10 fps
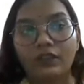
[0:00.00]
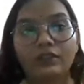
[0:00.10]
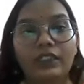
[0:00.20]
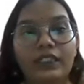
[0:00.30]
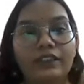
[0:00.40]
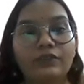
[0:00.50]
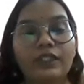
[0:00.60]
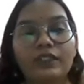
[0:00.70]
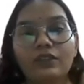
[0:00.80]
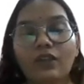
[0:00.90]
The next
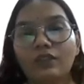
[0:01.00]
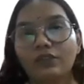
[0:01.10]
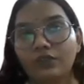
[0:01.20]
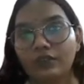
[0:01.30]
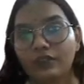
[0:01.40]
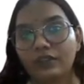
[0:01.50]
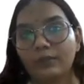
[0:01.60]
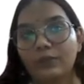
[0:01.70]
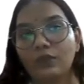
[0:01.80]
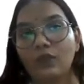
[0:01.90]
one is
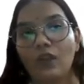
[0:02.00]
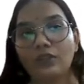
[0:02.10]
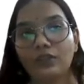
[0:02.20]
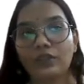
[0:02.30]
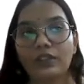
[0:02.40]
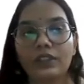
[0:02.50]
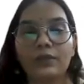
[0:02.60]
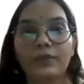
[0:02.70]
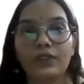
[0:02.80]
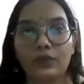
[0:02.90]
constitutionalism. So
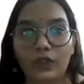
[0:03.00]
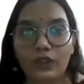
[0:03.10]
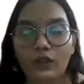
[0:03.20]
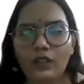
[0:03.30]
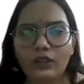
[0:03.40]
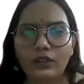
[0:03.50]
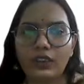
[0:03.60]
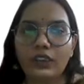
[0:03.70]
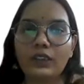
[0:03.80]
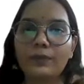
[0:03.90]
constitutionalism is what?
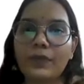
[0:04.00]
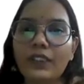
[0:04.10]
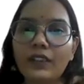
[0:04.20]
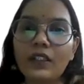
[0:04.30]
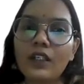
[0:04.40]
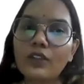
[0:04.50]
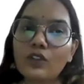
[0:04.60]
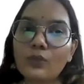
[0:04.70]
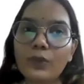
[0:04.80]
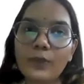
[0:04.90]
Constitutionalism means
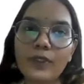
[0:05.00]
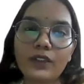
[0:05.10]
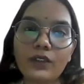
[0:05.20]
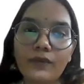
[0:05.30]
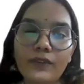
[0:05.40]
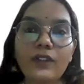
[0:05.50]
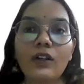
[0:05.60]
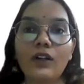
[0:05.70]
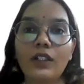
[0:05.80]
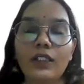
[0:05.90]
supremacy of the
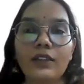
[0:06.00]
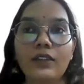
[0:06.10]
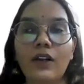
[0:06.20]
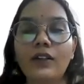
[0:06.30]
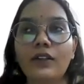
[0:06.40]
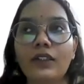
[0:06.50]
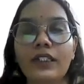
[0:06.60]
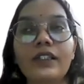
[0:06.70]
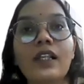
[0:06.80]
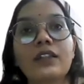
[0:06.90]
law. It
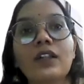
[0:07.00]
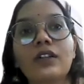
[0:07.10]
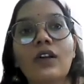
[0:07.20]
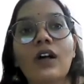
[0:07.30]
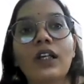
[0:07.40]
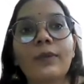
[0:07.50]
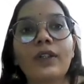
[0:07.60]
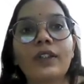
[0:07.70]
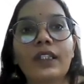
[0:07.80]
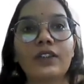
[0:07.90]
does not talk
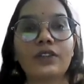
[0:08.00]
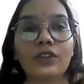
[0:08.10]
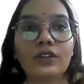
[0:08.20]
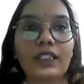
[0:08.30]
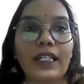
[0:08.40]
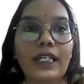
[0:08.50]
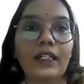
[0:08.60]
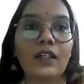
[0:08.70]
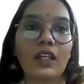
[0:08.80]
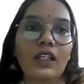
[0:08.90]
about the institutional
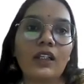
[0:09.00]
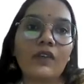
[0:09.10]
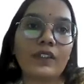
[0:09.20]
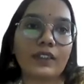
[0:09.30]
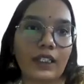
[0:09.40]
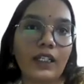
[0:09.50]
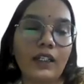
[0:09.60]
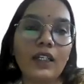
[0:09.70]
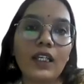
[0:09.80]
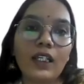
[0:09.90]
head or head of the
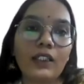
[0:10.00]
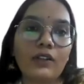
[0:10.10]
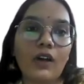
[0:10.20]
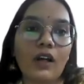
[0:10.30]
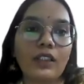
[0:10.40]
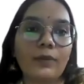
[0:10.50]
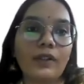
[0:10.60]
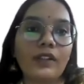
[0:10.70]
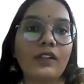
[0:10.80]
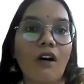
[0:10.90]
state. It talks
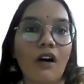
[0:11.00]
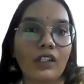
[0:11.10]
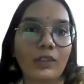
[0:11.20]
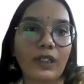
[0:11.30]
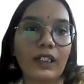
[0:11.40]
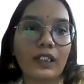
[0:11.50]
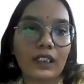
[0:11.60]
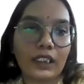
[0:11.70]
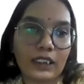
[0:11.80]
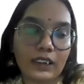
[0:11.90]
about the document
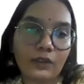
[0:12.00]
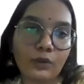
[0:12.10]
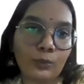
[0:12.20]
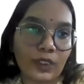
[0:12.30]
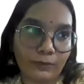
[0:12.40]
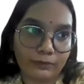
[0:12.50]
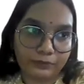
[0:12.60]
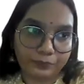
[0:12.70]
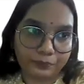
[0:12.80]
is the supreme.